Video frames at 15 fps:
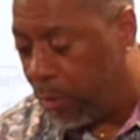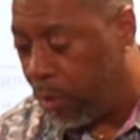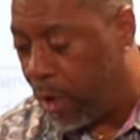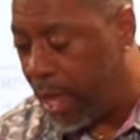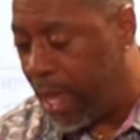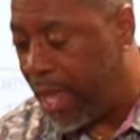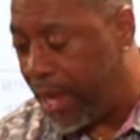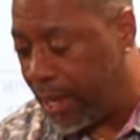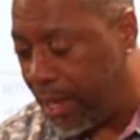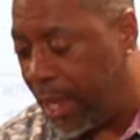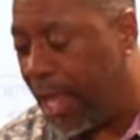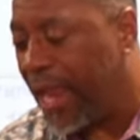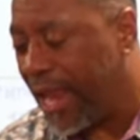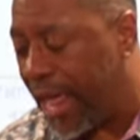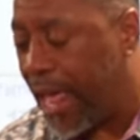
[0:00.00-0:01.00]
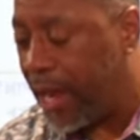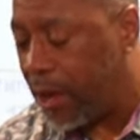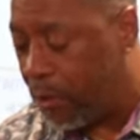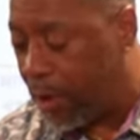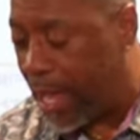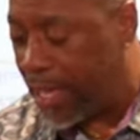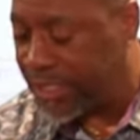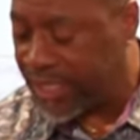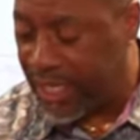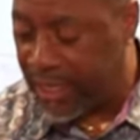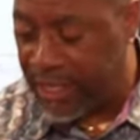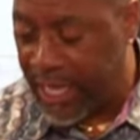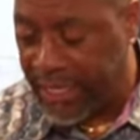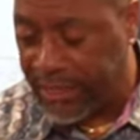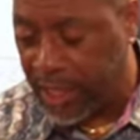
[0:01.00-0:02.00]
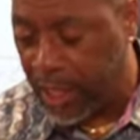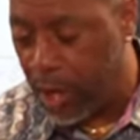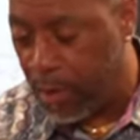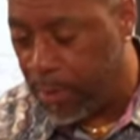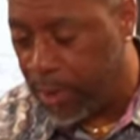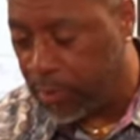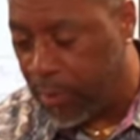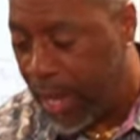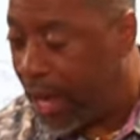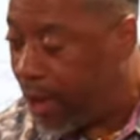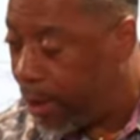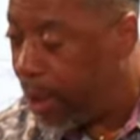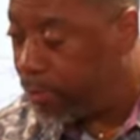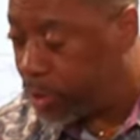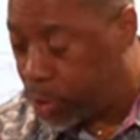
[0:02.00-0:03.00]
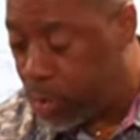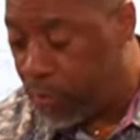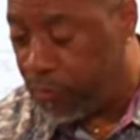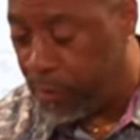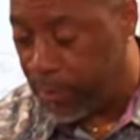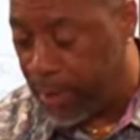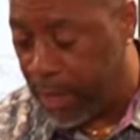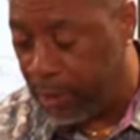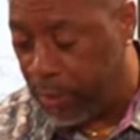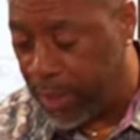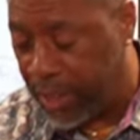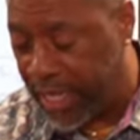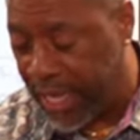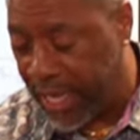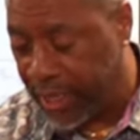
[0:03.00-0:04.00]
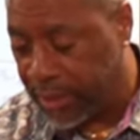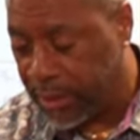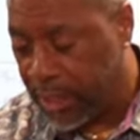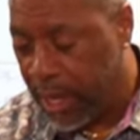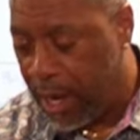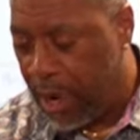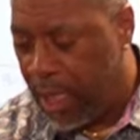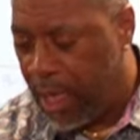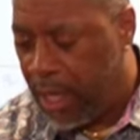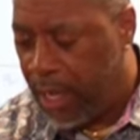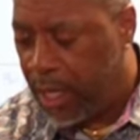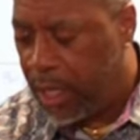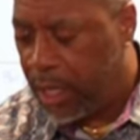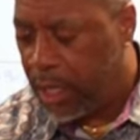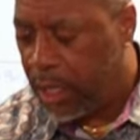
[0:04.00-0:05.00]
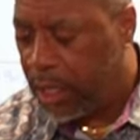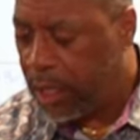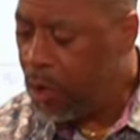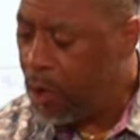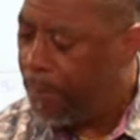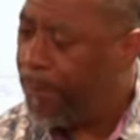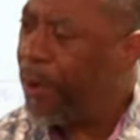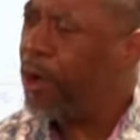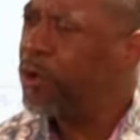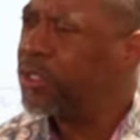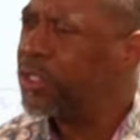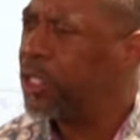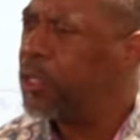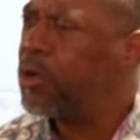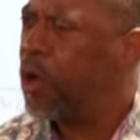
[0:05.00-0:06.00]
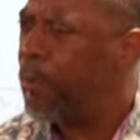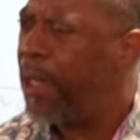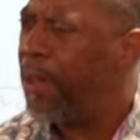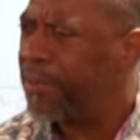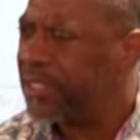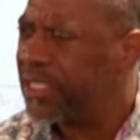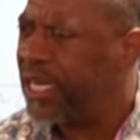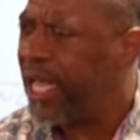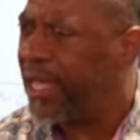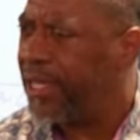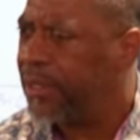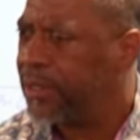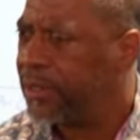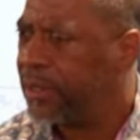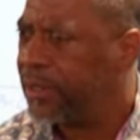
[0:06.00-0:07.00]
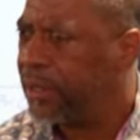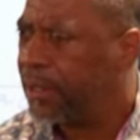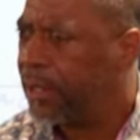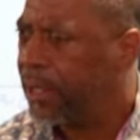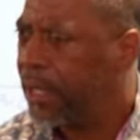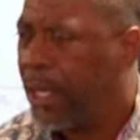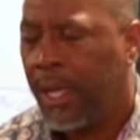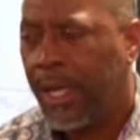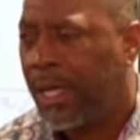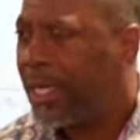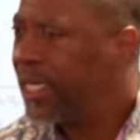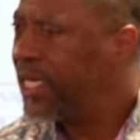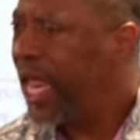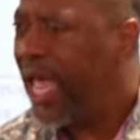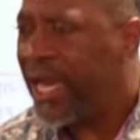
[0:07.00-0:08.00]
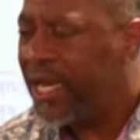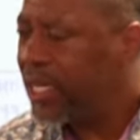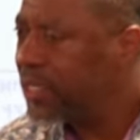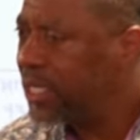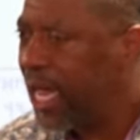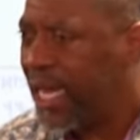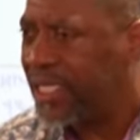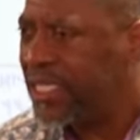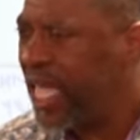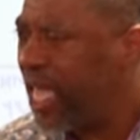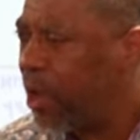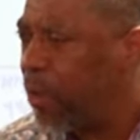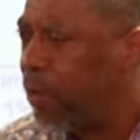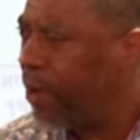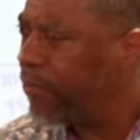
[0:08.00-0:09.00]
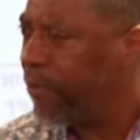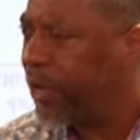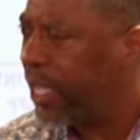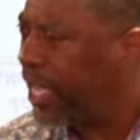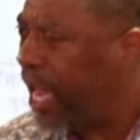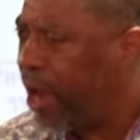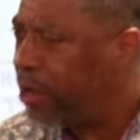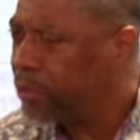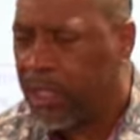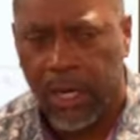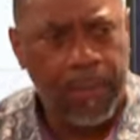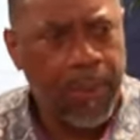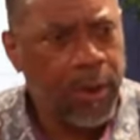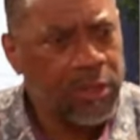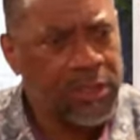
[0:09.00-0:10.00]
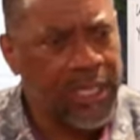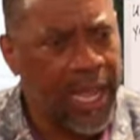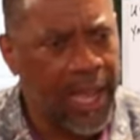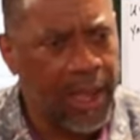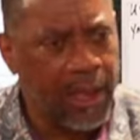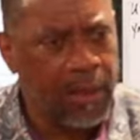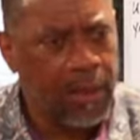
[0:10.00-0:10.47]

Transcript: And, and I know I say things in a humorous way, and I'm truthful with things. You're a person, you're gonna make mistakes. That does not take away from the character of the person I am.